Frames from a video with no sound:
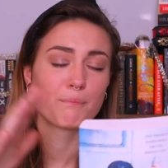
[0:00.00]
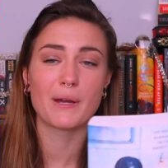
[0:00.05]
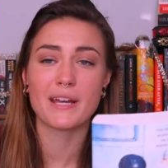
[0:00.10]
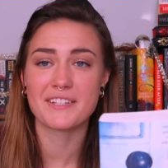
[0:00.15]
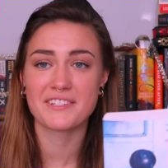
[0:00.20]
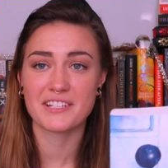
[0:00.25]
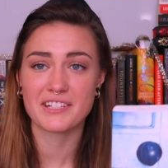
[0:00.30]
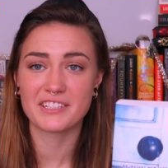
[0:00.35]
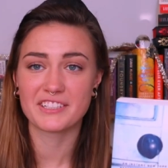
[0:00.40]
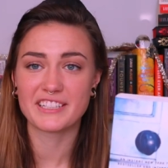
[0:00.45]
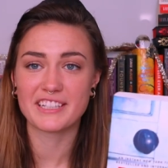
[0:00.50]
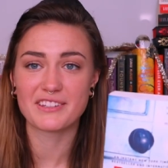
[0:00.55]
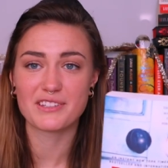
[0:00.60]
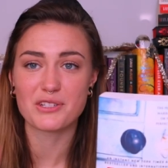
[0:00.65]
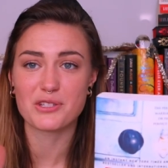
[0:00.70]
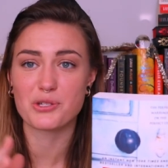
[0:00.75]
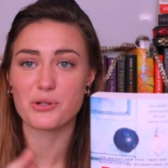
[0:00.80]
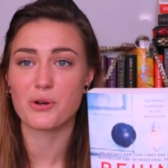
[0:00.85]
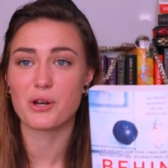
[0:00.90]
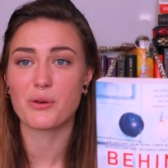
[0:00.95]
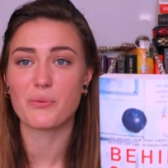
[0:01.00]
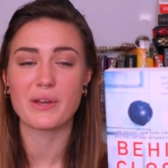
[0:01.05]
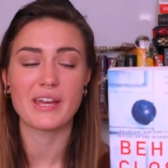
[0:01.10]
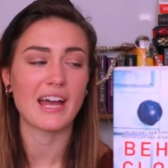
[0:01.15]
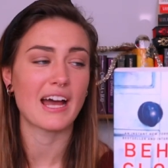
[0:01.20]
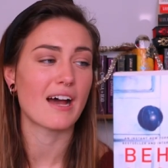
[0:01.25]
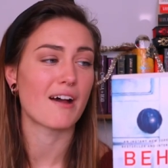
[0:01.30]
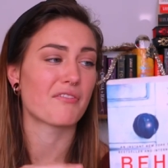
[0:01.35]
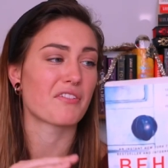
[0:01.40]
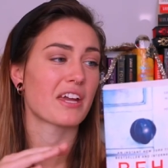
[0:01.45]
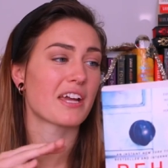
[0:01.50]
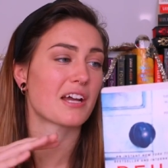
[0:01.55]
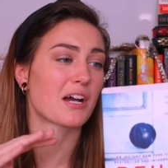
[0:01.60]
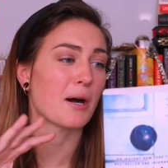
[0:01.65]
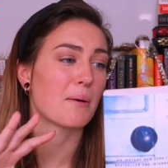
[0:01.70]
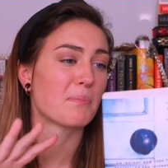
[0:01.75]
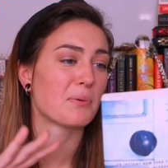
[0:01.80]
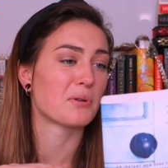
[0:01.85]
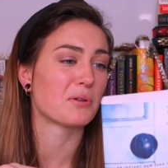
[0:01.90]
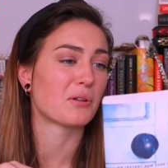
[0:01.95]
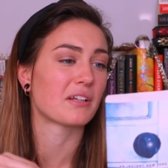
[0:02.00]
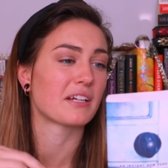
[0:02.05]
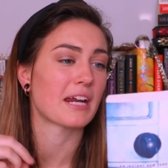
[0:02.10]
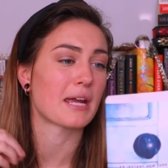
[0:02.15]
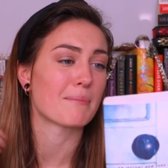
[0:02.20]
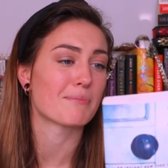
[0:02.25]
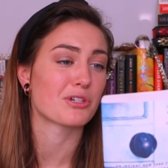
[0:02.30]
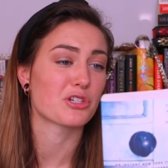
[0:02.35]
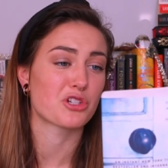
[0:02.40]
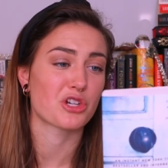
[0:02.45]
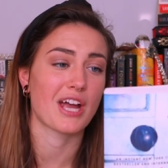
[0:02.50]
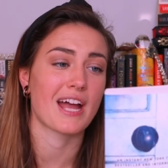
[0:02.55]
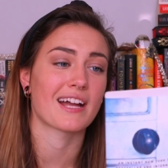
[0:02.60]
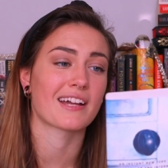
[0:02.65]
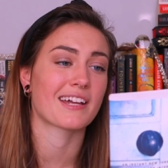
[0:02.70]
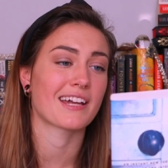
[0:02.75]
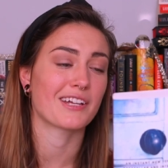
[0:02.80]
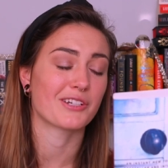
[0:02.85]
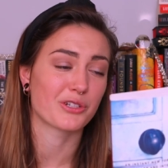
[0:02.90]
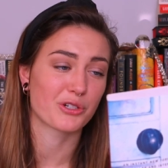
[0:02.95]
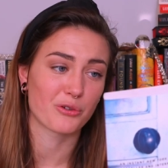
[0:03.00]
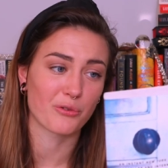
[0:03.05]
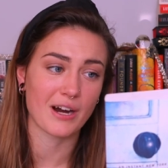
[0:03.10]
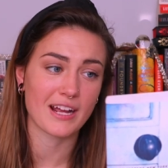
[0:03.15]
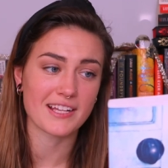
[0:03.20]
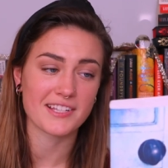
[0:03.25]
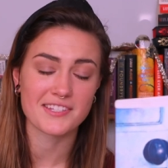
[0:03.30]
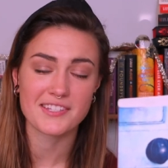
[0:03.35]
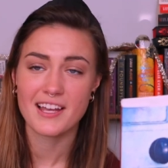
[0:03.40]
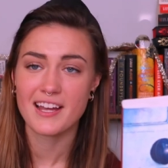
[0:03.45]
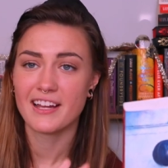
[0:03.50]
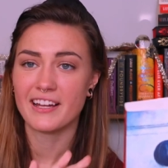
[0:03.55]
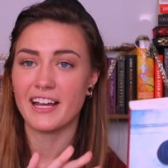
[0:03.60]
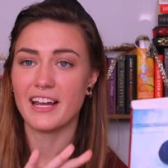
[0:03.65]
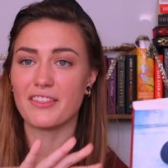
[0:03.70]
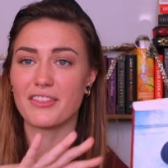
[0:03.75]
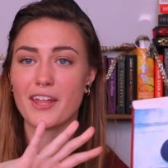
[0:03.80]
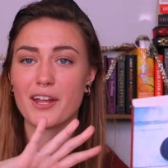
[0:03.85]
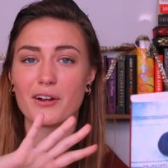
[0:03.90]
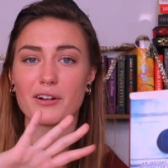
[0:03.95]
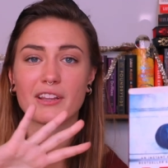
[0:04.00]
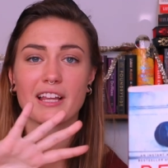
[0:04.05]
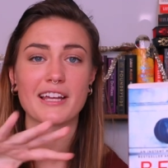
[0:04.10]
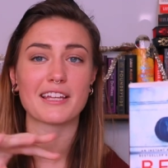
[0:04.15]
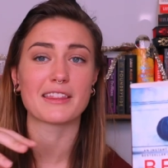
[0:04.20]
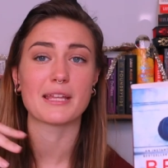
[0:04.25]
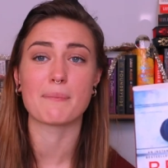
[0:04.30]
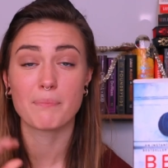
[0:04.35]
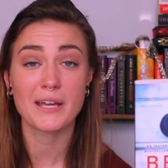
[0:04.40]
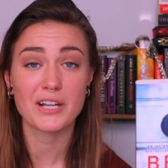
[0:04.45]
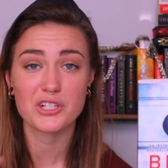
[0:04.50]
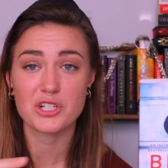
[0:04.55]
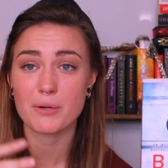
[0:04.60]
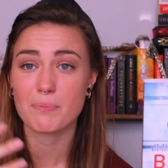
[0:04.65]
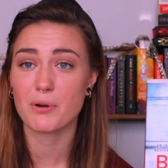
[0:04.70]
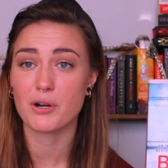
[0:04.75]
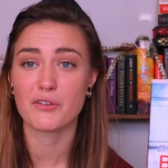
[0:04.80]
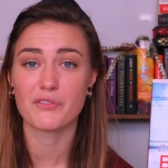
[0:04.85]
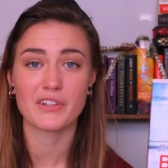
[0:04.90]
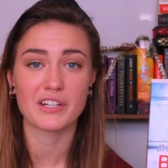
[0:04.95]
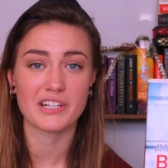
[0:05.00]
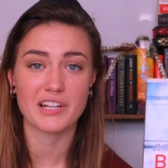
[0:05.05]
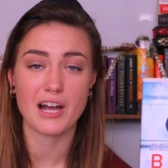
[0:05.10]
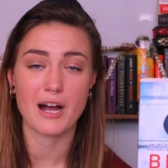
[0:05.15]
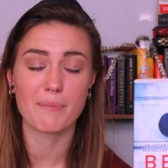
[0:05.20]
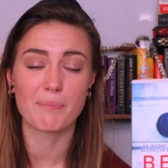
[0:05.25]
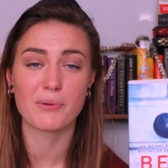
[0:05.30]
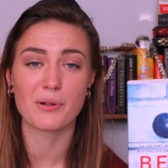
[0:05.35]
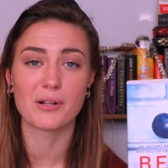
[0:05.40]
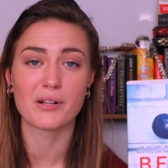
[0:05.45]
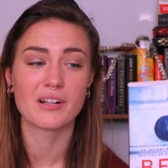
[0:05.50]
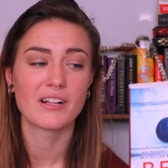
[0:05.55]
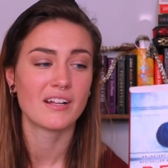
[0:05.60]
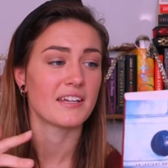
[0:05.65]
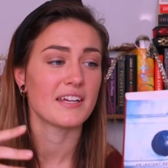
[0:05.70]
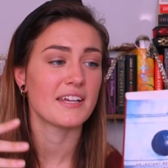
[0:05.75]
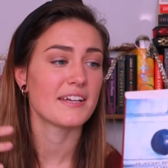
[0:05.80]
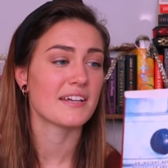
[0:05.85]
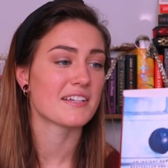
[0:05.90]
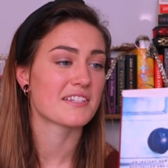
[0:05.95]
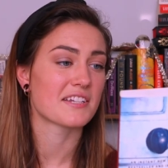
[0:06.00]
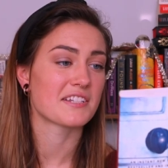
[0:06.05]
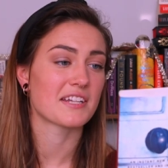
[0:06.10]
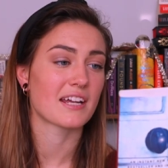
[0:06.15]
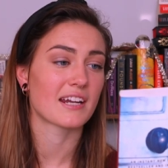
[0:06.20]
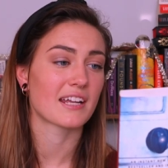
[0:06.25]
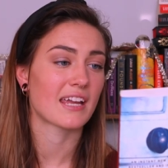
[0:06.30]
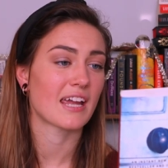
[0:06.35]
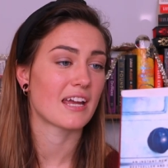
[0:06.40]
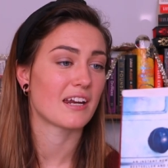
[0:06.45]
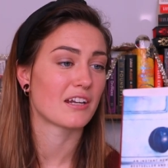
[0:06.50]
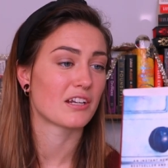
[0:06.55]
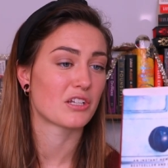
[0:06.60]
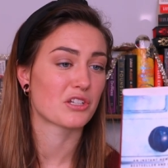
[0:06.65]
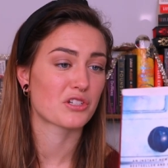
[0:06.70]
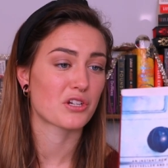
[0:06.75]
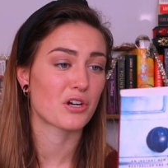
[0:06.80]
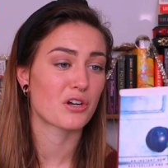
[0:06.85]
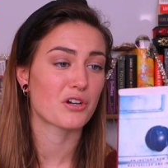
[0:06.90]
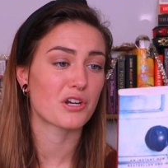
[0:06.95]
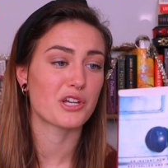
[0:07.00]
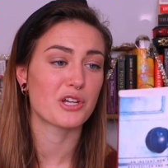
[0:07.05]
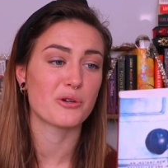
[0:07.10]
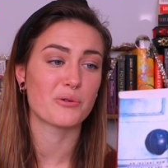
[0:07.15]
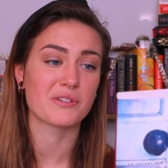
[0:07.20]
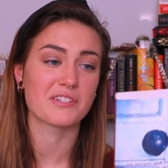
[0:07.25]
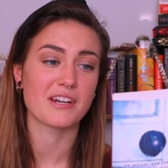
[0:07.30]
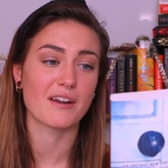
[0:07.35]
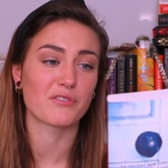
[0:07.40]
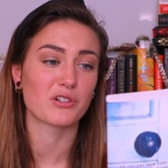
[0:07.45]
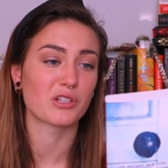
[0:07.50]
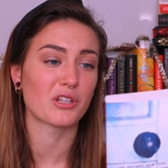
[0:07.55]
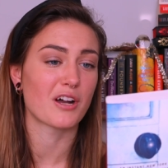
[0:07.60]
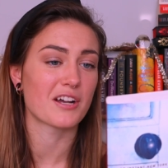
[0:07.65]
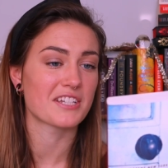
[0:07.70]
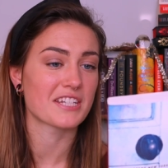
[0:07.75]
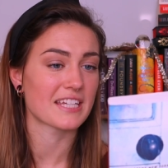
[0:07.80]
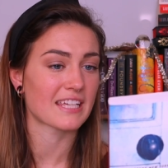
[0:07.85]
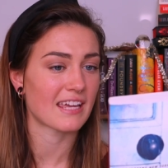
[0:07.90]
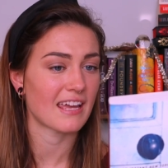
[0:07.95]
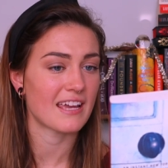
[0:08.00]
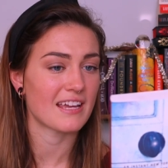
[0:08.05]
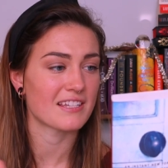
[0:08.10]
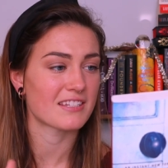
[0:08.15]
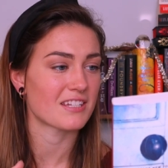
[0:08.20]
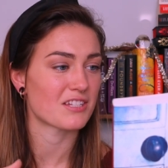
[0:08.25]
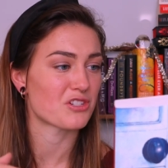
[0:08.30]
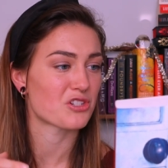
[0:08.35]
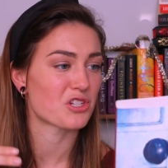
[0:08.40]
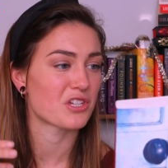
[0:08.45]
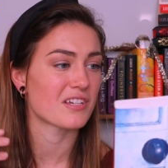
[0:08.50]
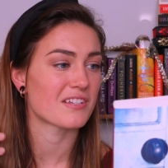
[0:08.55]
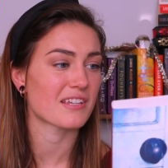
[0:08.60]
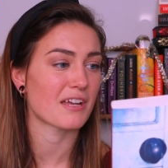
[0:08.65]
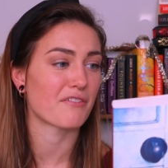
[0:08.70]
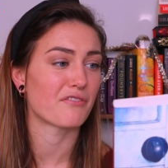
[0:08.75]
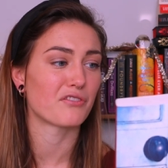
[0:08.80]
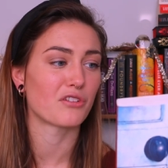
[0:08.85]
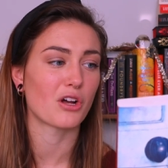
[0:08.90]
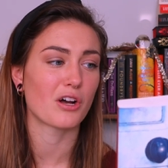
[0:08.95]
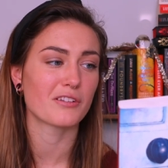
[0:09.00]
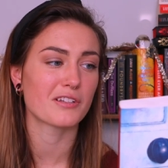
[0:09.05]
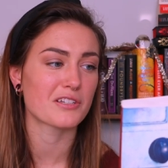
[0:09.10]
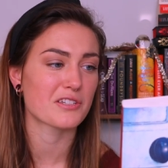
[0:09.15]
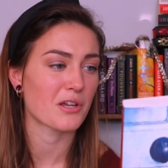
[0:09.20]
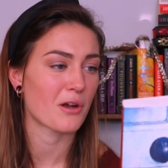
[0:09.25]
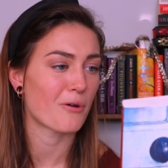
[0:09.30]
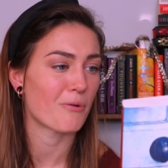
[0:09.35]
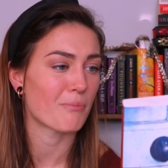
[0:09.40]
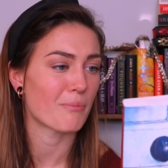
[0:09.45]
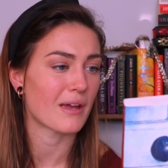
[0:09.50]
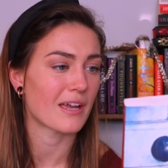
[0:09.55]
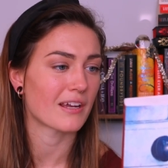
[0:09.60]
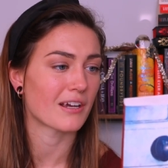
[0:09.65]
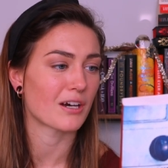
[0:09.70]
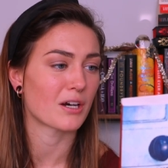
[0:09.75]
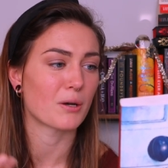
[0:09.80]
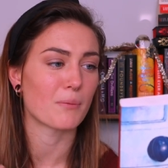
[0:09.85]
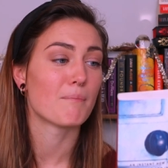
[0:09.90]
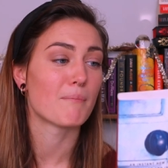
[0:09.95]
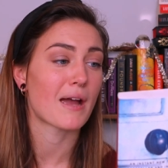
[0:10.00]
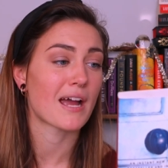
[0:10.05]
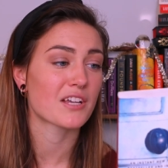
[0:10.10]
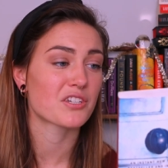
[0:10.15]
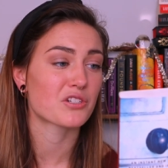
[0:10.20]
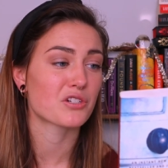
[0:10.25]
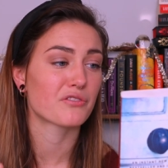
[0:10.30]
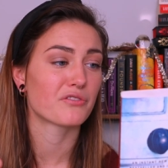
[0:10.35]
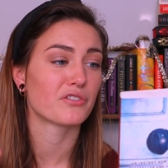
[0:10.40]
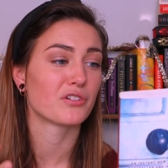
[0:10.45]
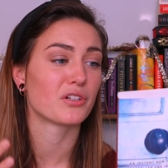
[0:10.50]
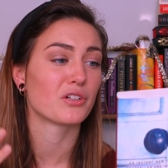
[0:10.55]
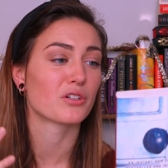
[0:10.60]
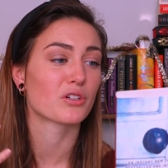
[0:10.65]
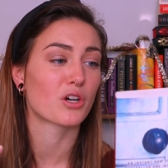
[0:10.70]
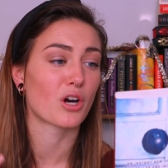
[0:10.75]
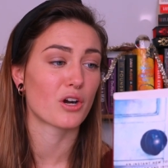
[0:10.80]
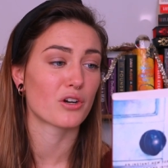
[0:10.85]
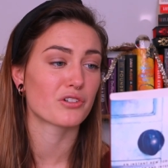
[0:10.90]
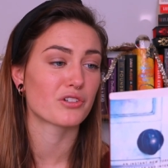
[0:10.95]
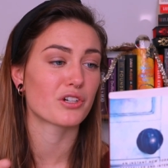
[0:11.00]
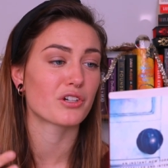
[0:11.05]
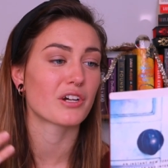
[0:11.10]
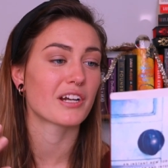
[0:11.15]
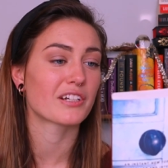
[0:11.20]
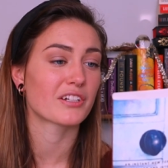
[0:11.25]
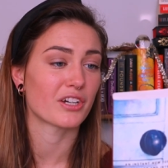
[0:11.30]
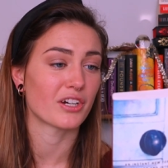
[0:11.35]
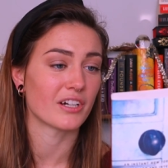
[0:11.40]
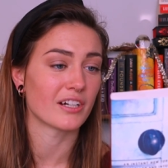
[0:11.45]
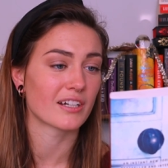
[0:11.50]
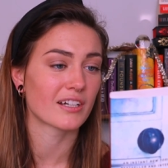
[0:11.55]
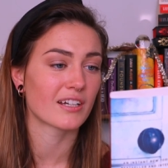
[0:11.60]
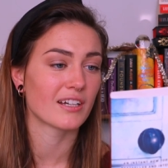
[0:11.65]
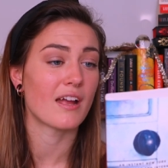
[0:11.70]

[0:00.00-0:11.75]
Basically, in the story, we have a couple named Jack and Grace, and they are like the picture-perfect couple. He is a dedicated attorney who has never lost a case, and she is a flawless homemaker, masterful gardener and cook,